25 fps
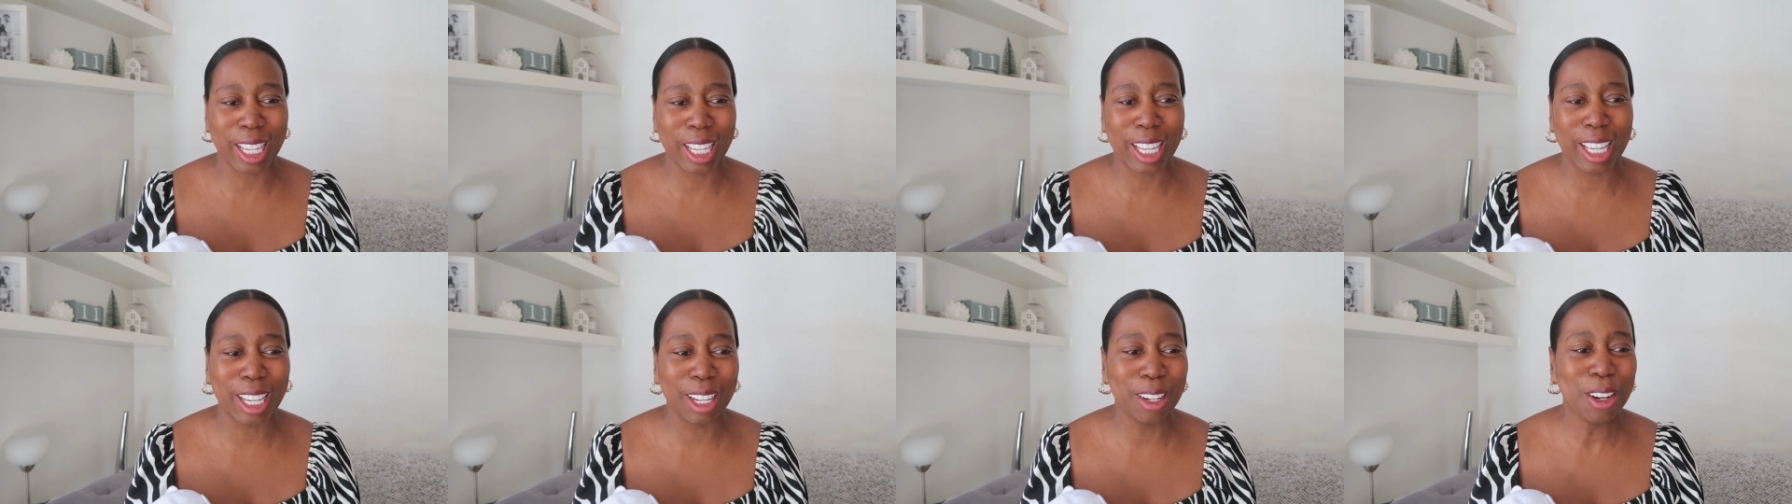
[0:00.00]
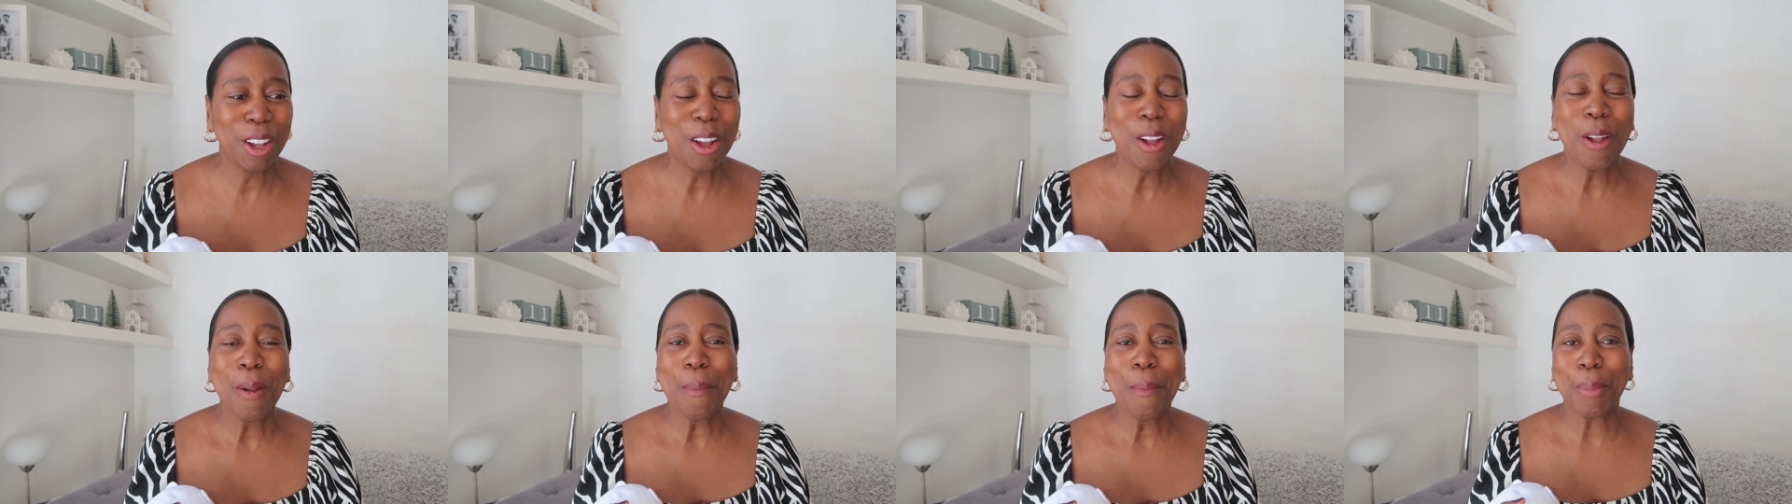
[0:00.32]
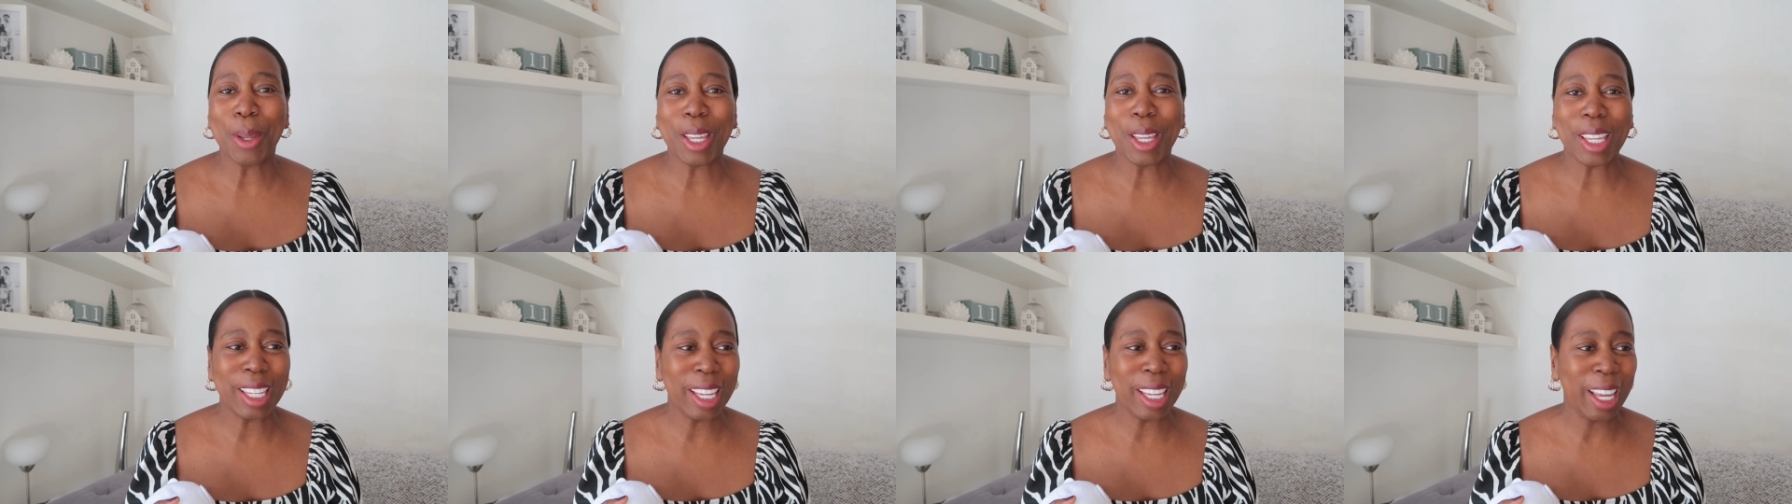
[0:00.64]
saying,
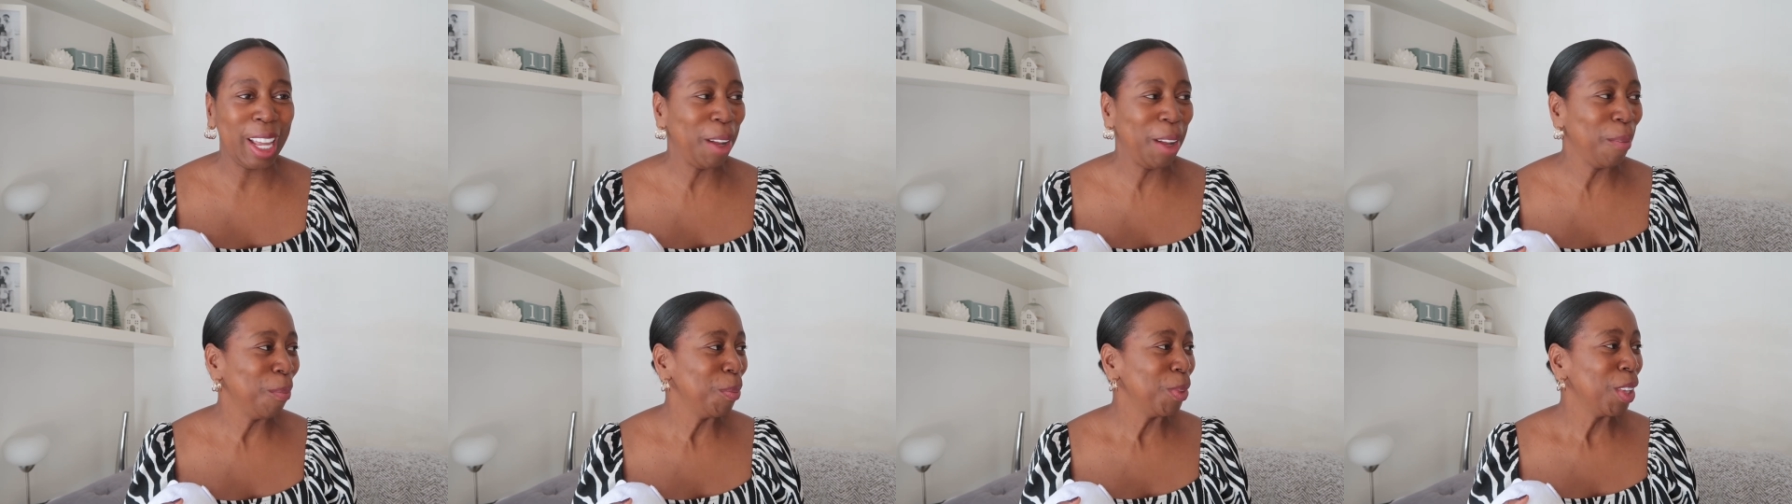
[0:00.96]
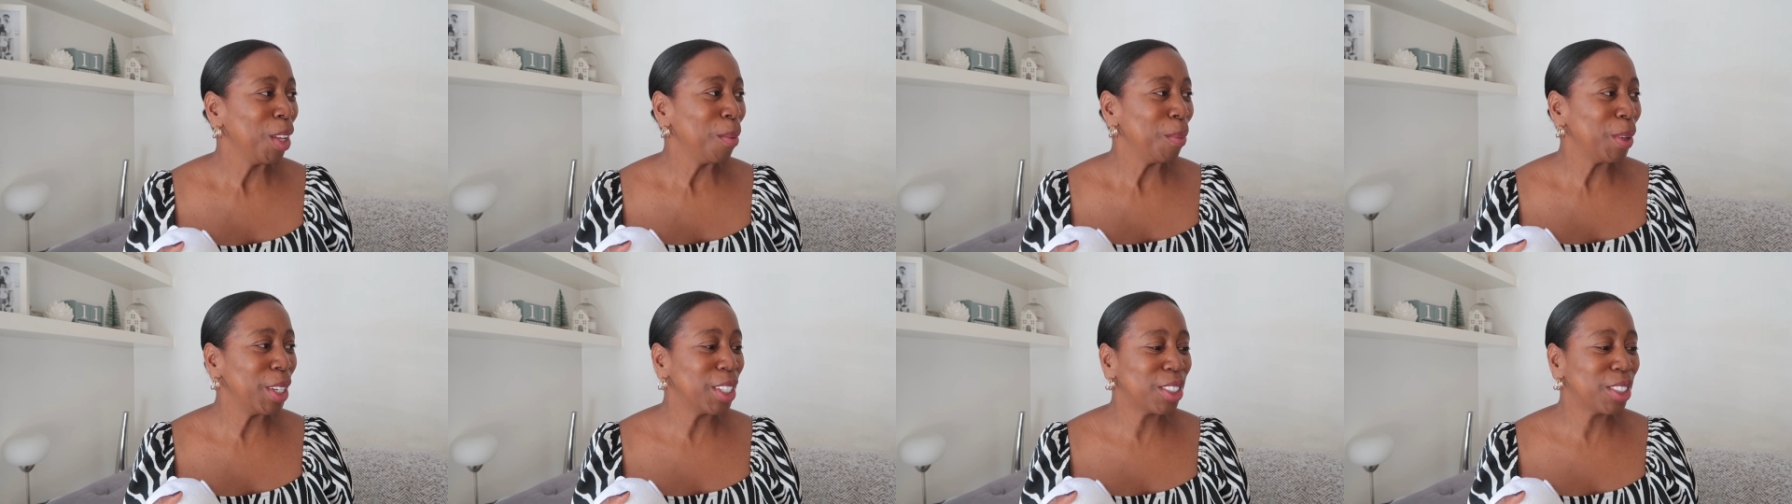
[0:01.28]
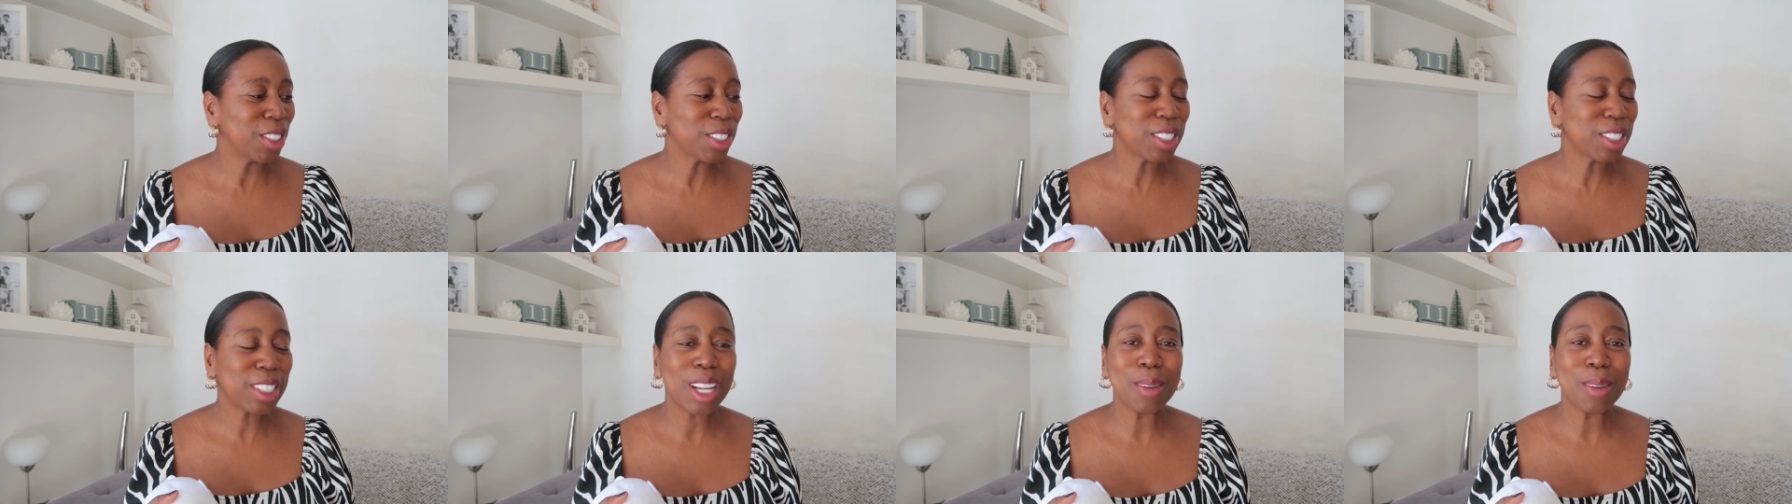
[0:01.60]
but yeah. But
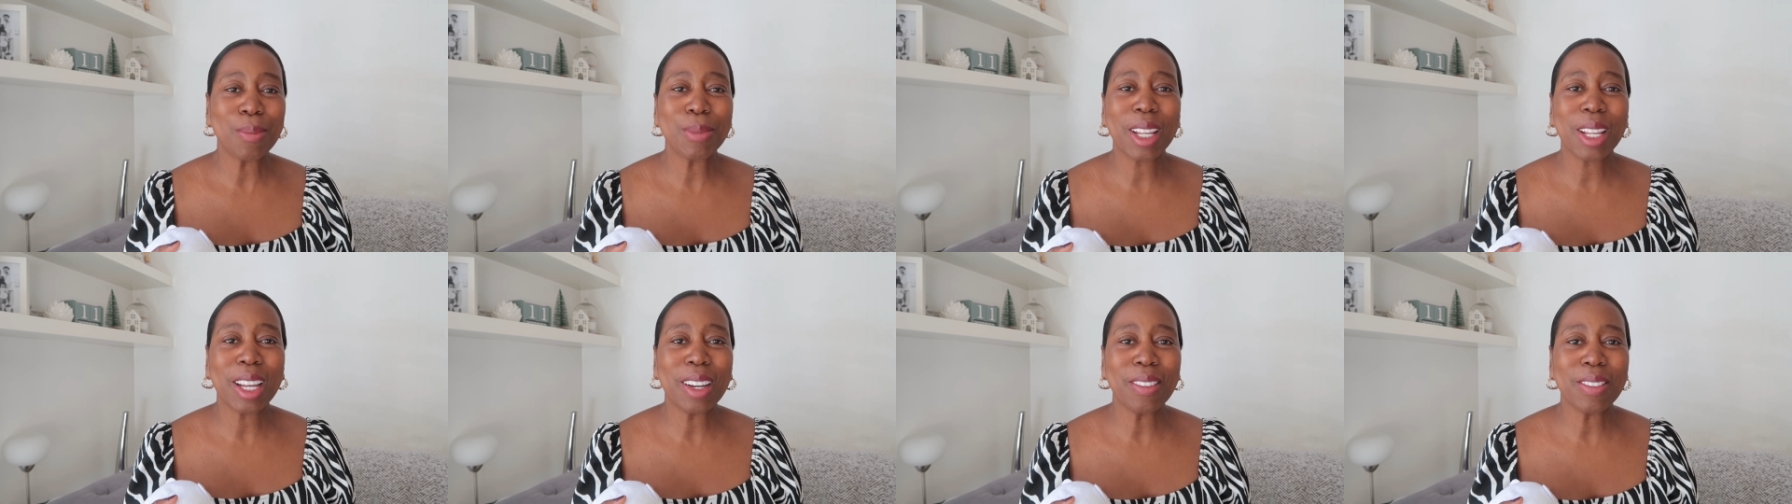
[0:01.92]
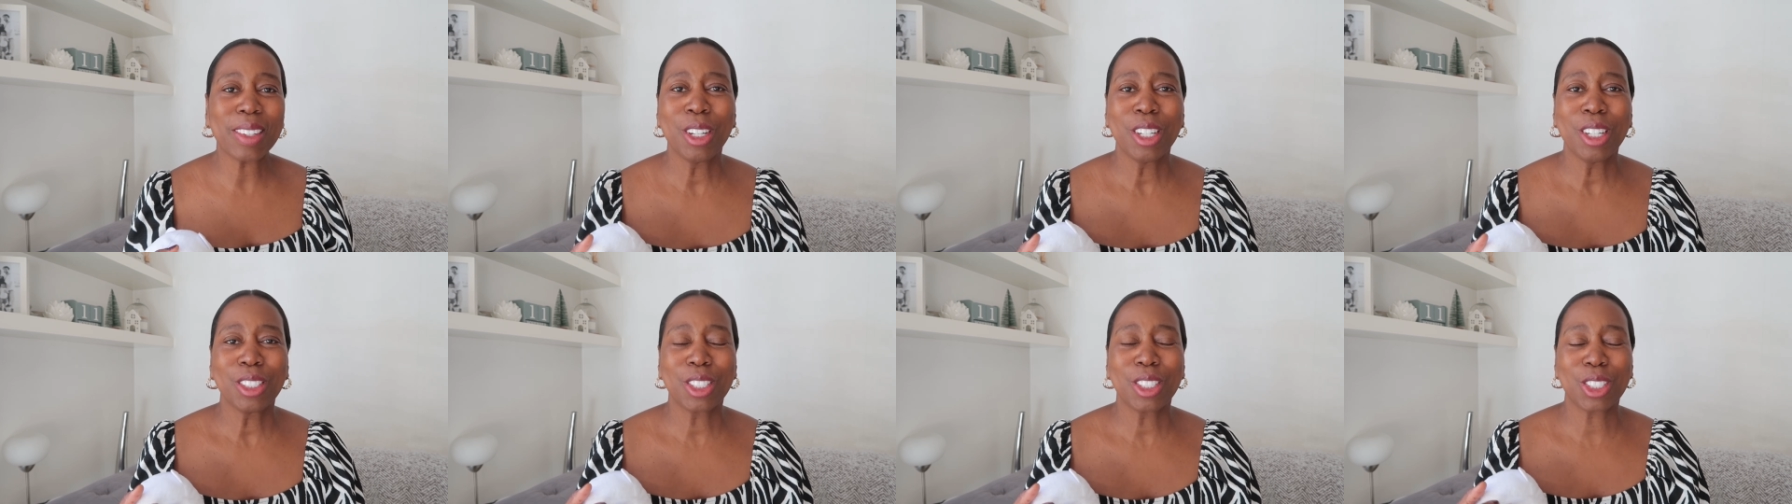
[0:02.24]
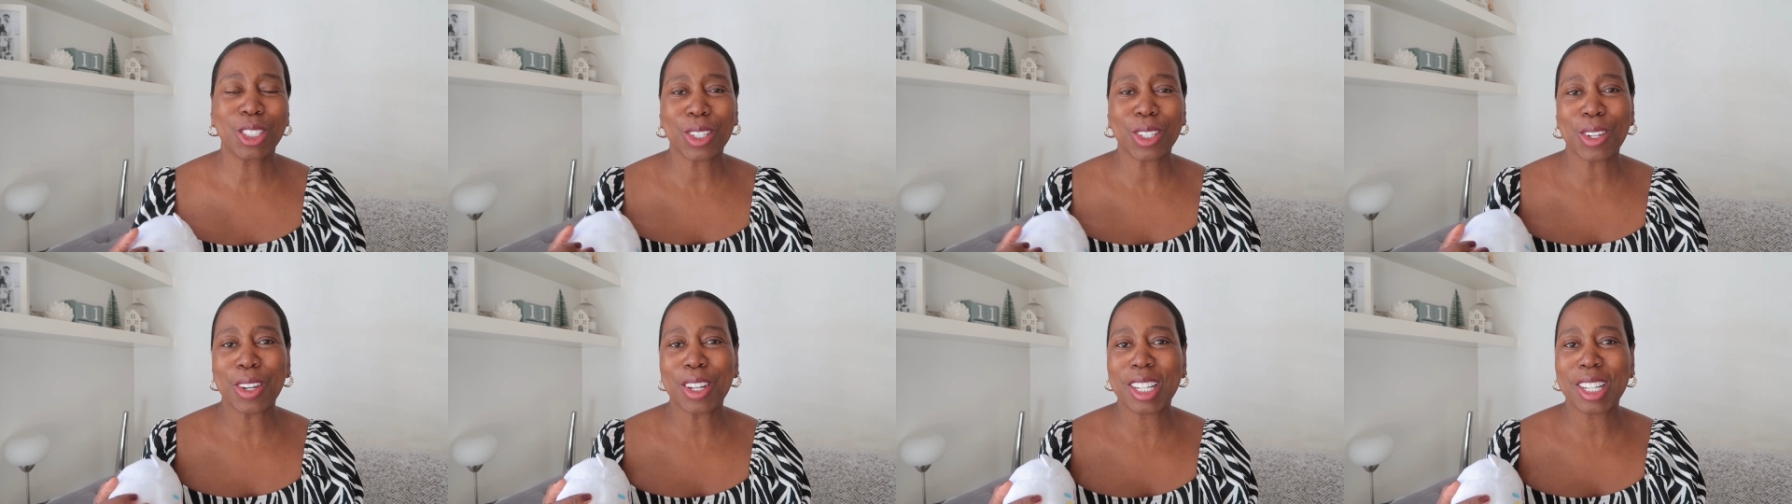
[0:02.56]
it's just come down now
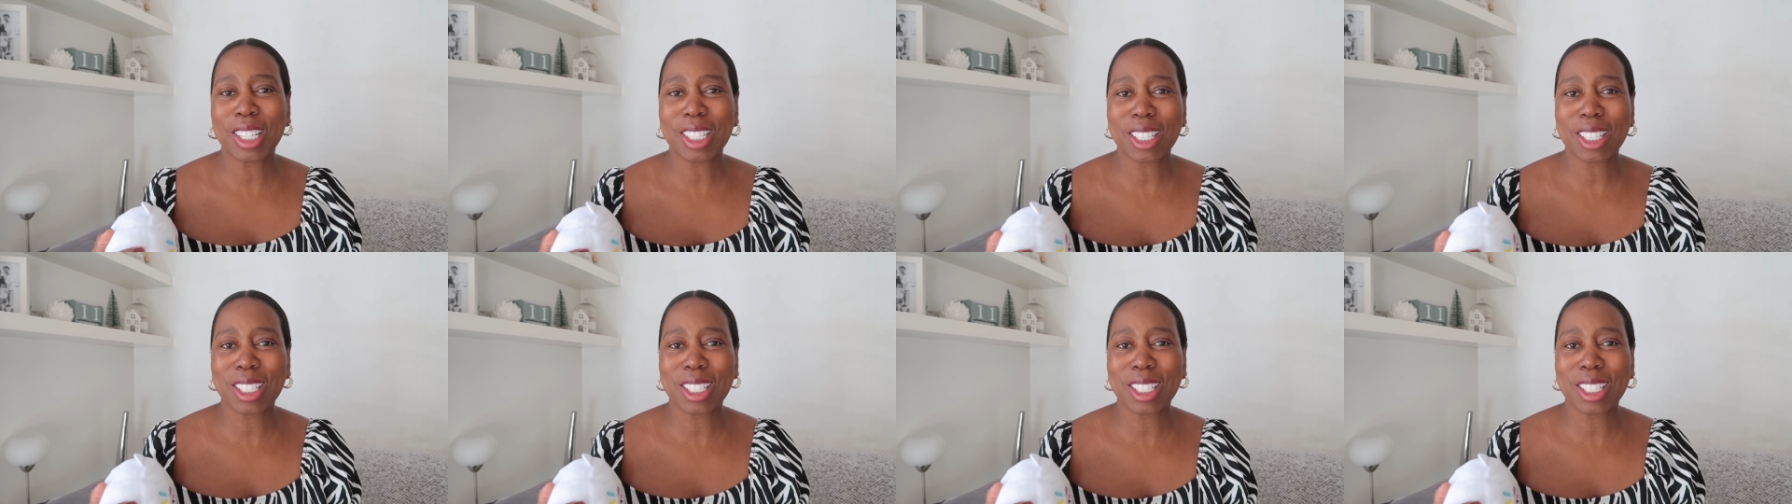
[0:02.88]
to show you